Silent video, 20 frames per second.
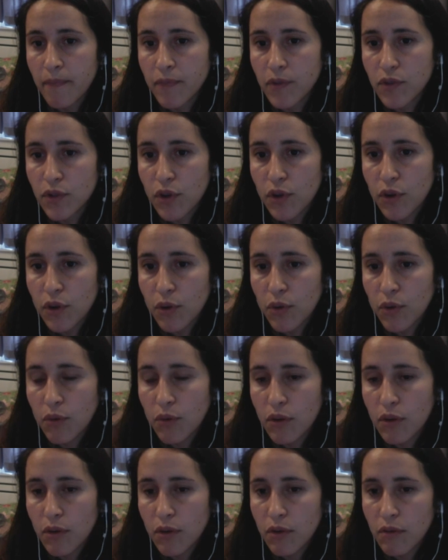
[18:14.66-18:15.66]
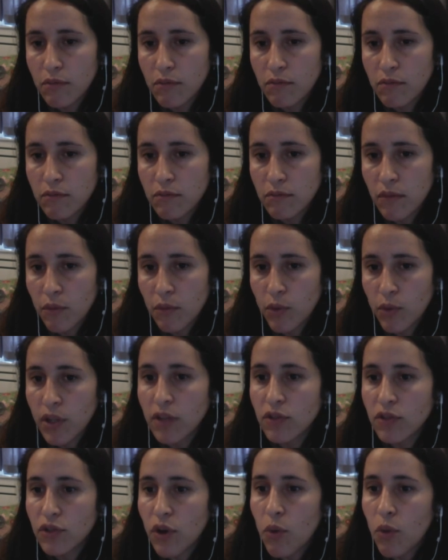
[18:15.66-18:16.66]
So
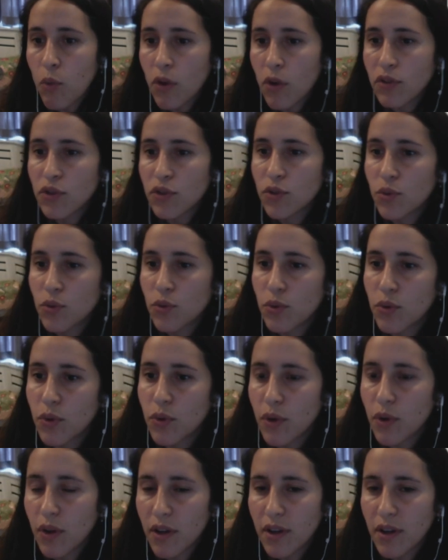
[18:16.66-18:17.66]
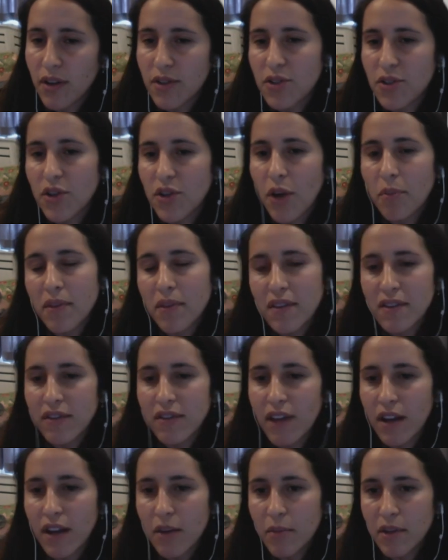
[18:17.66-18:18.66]
we don't want to stop the
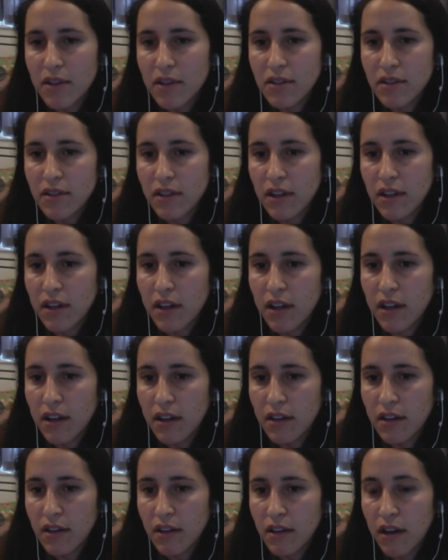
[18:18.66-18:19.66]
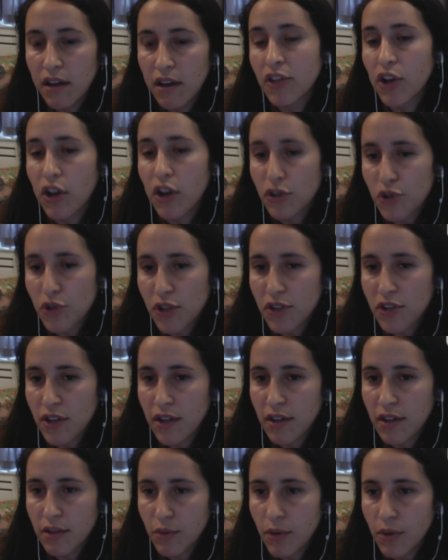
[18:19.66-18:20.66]
developments. On the
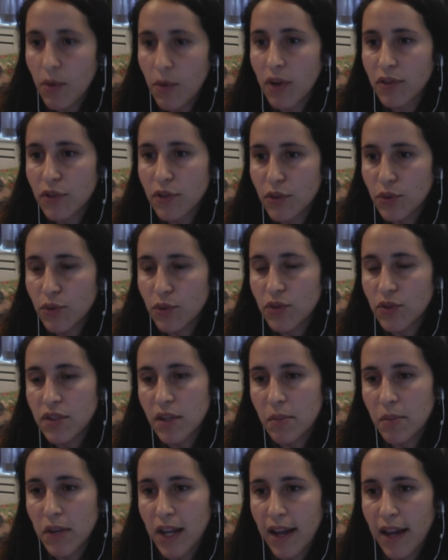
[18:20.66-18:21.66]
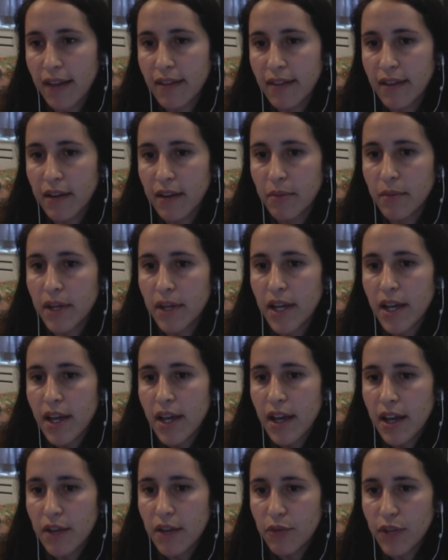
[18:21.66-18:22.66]
contrary, we want to stimulate them
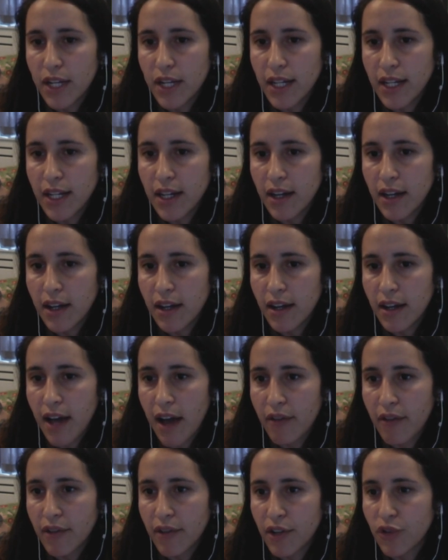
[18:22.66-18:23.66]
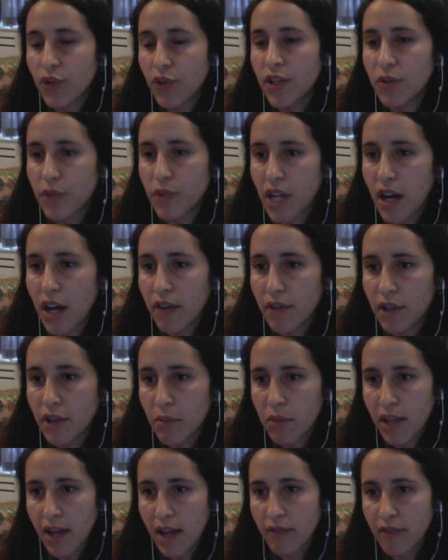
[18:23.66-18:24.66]
and really have a green
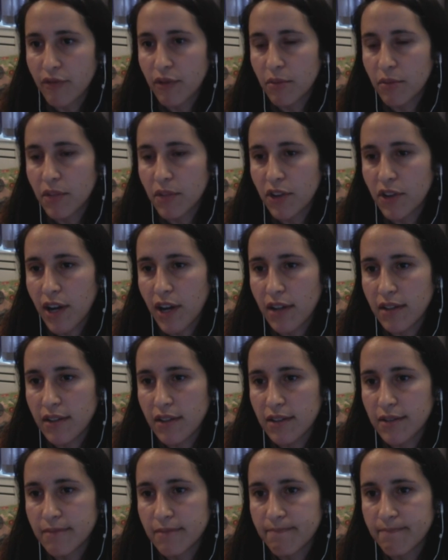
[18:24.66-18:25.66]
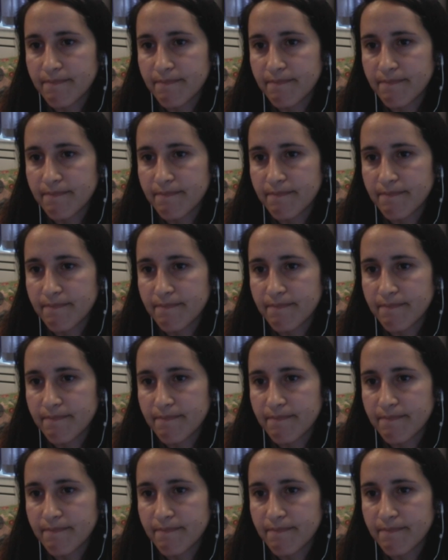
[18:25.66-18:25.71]
recovery plan from the crisis.